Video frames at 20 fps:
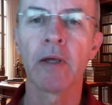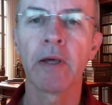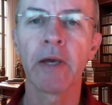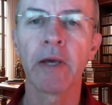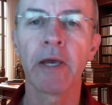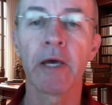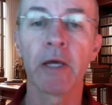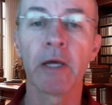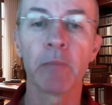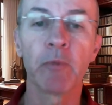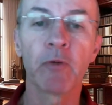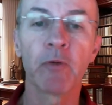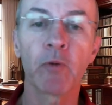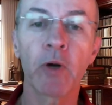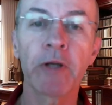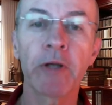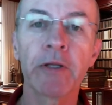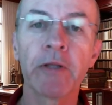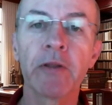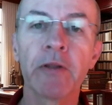And
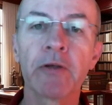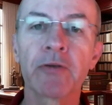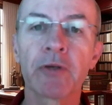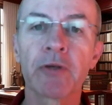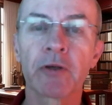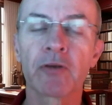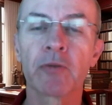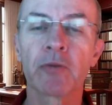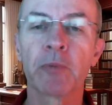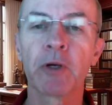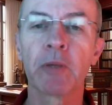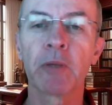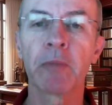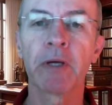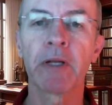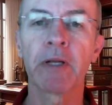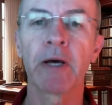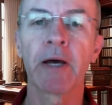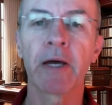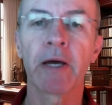before I did this
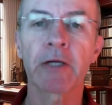experiment, I